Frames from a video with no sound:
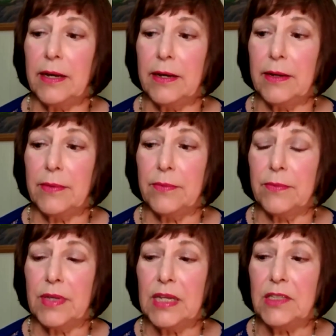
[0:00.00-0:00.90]
And
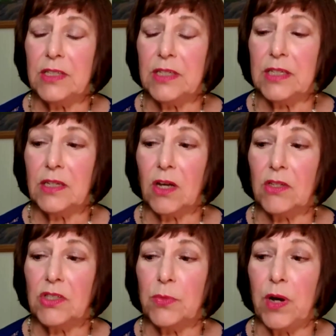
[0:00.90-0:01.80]
it's
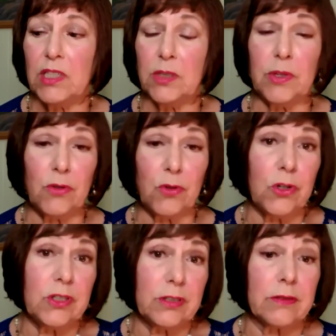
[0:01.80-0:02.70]
also possible, of
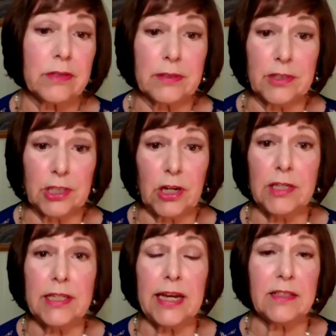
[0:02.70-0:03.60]
course, to
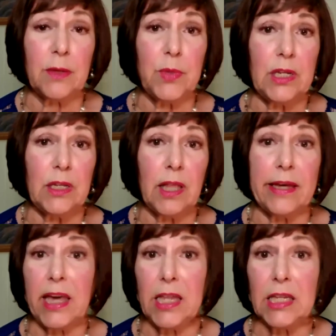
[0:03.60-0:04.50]
contact somebody
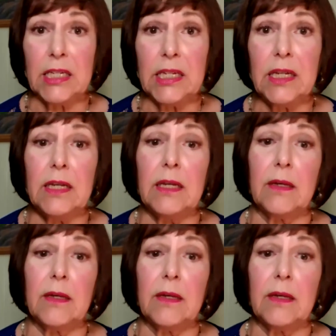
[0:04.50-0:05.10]
like Helen,